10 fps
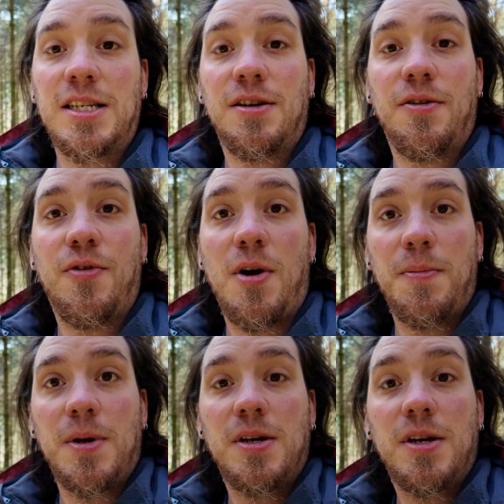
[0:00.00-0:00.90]
S
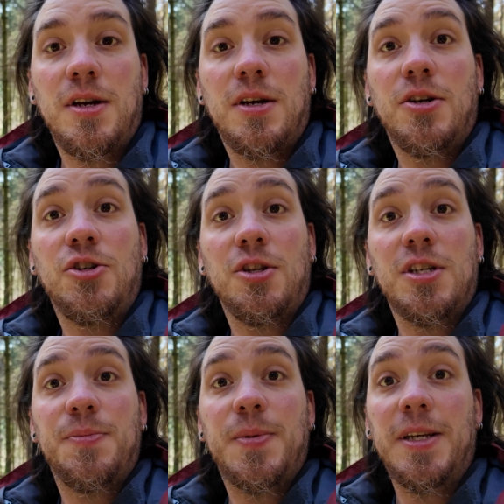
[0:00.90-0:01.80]
from
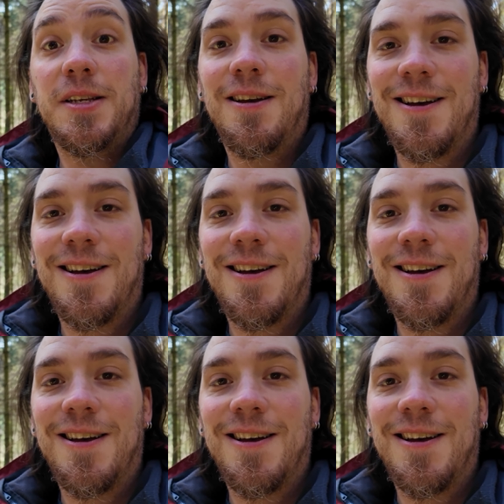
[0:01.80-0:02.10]
shutter speed.